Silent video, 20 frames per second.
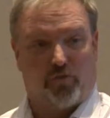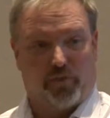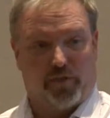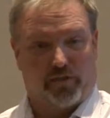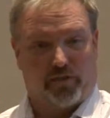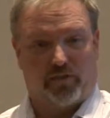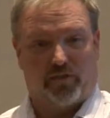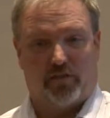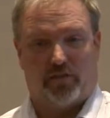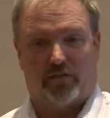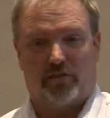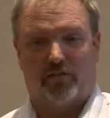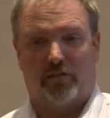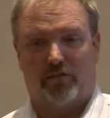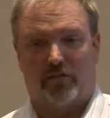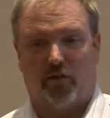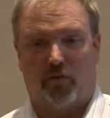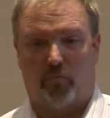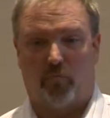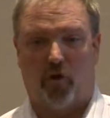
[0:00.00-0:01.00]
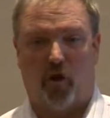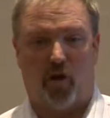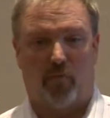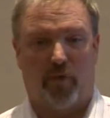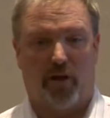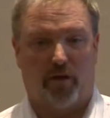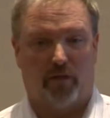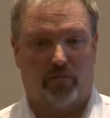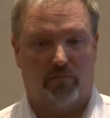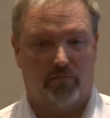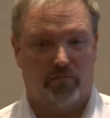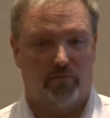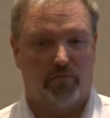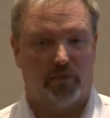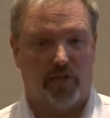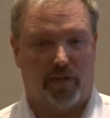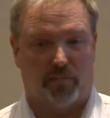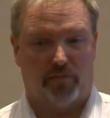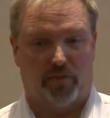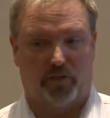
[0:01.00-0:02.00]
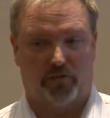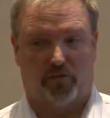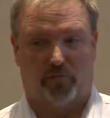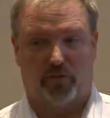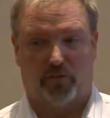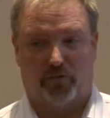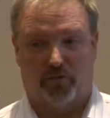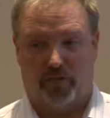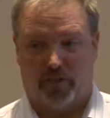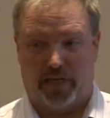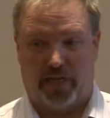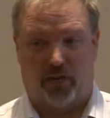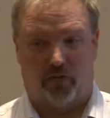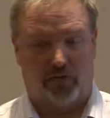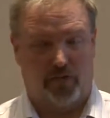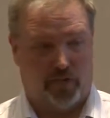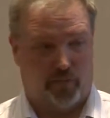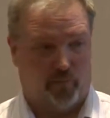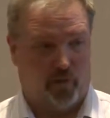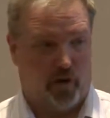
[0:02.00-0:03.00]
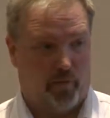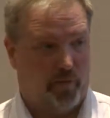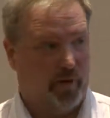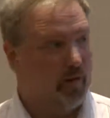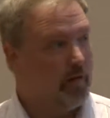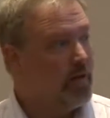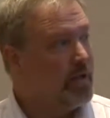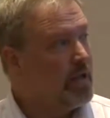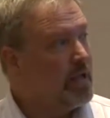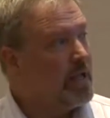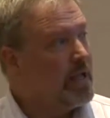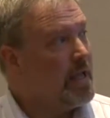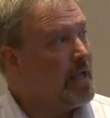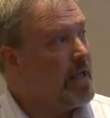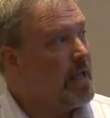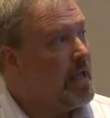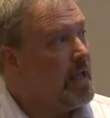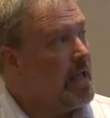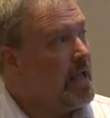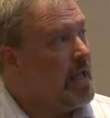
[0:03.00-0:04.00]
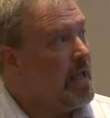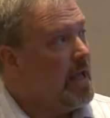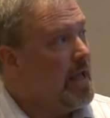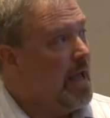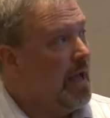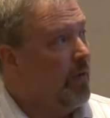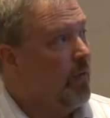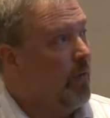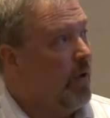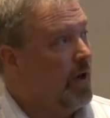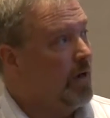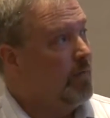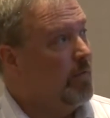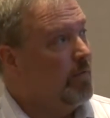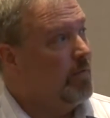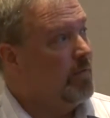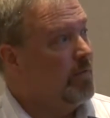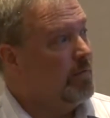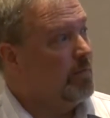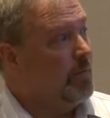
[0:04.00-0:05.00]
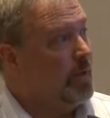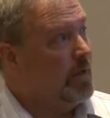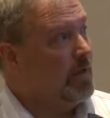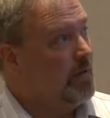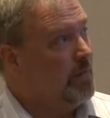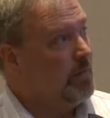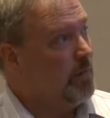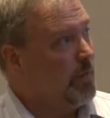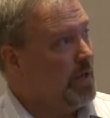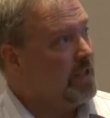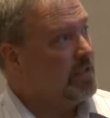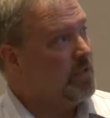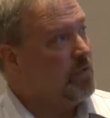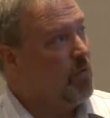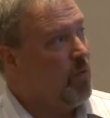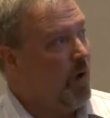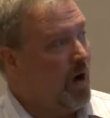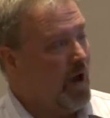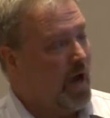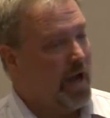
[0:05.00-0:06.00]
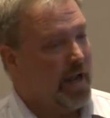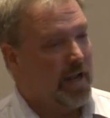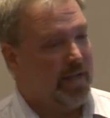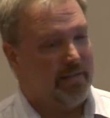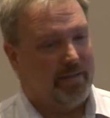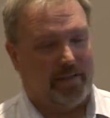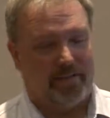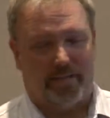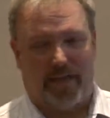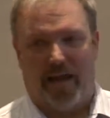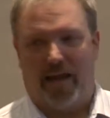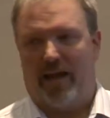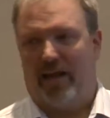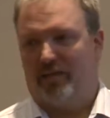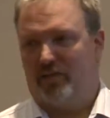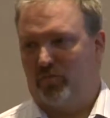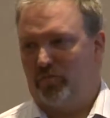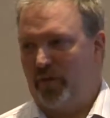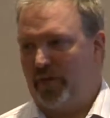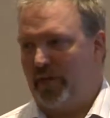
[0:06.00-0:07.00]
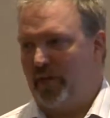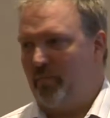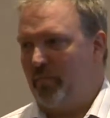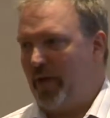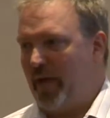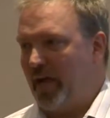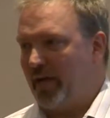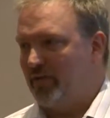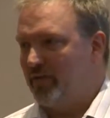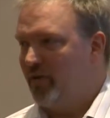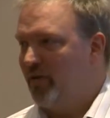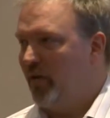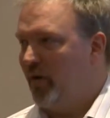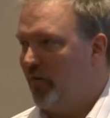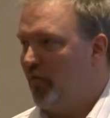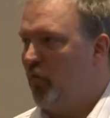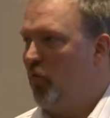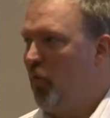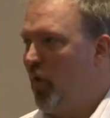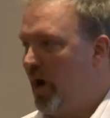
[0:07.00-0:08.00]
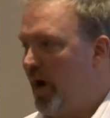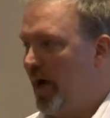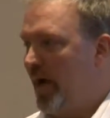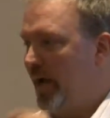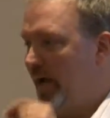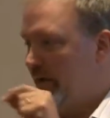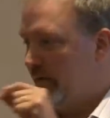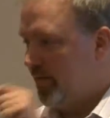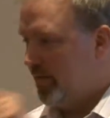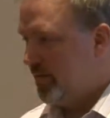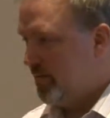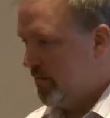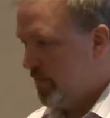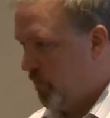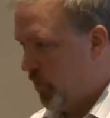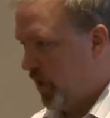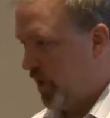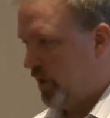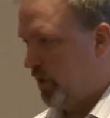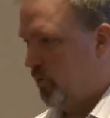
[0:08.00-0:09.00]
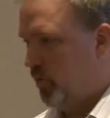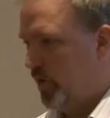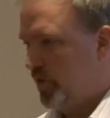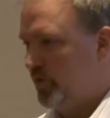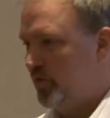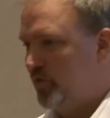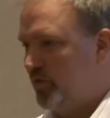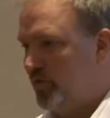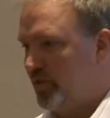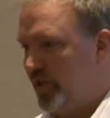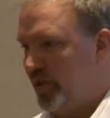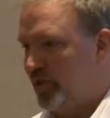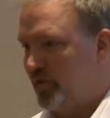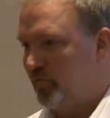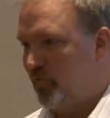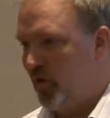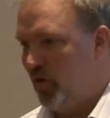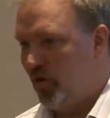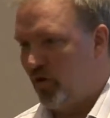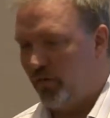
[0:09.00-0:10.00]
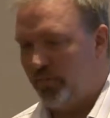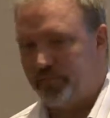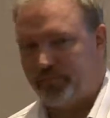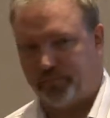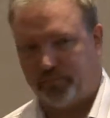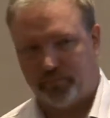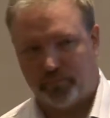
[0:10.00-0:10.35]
businesses. It's called a barbell-shaped distribution. It kind of looks like a barbell. And the reason why I think that has a big impact on the why the market wants you to stay small